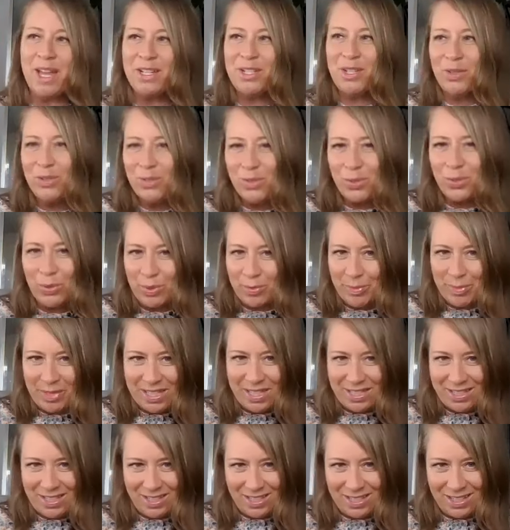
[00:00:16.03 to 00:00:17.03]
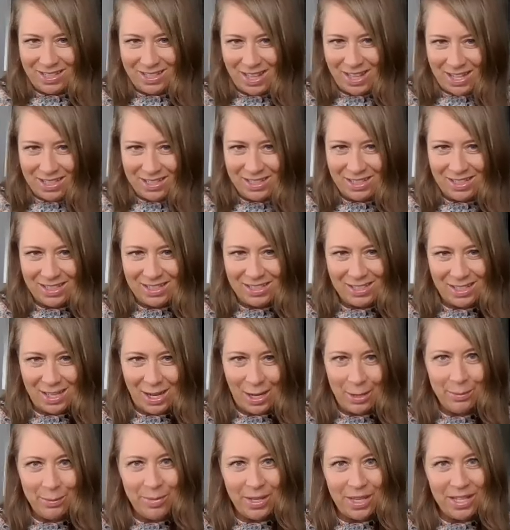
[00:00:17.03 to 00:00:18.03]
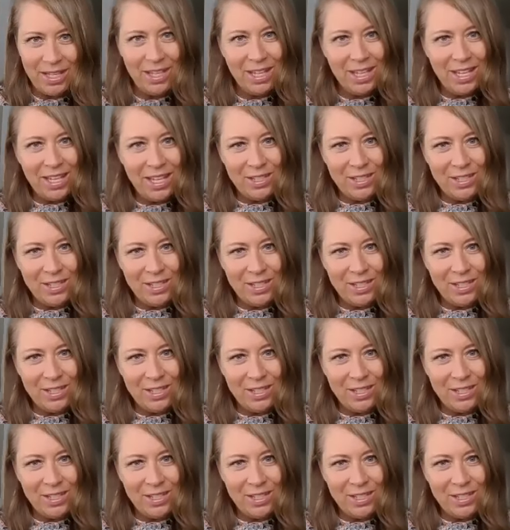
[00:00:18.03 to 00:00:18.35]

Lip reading: I don't normally teach a class at this time, but